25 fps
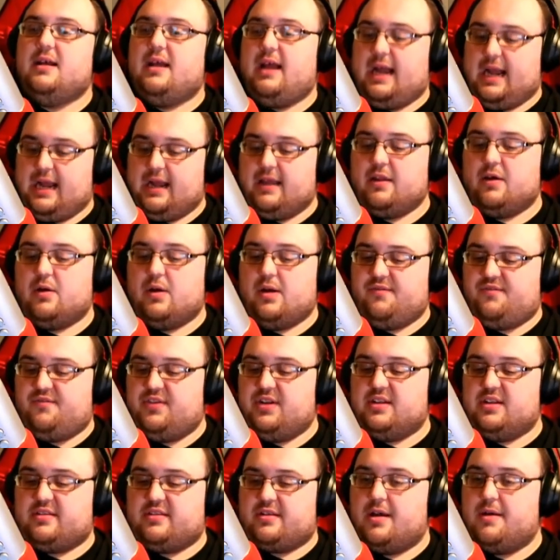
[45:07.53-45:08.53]
Halo
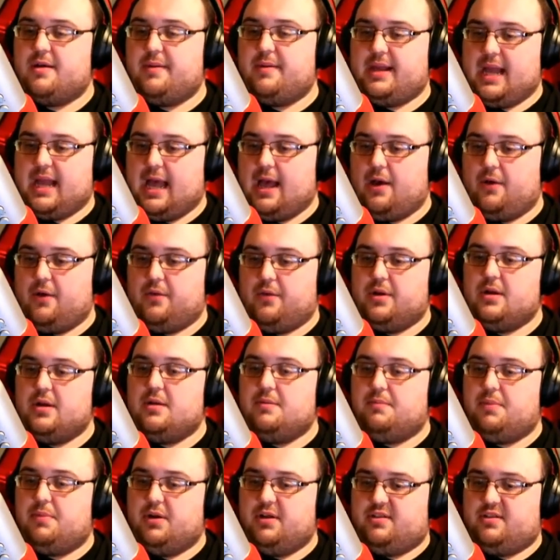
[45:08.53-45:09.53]
Infinite's coming out,
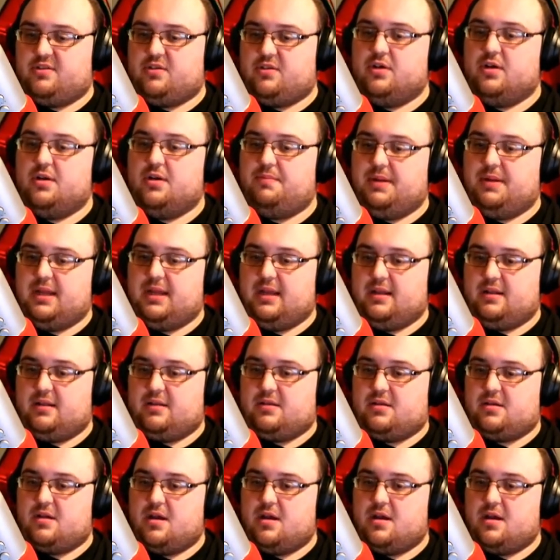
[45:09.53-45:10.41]
but it's going to be